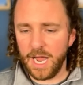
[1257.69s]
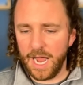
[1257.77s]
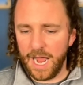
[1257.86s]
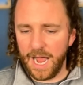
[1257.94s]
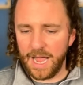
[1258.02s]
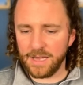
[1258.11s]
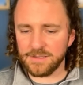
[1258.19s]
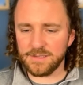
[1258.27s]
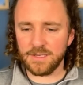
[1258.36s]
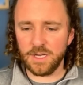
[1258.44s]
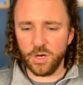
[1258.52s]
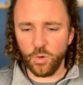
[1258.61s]
as
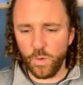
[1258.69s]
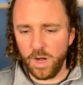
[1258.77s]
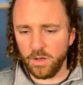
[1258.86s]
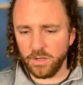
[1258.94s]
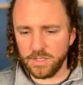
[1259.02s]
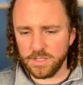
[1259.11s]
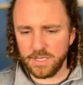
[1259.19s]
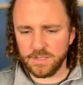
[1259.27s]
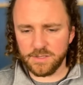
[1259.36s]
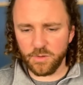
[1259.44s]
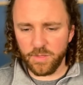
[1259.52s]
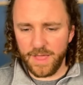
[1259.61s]
well. And
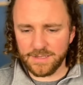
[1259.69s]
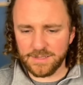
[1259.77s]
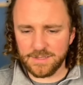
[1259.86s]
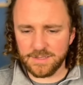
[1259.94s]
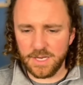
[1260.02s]
so that's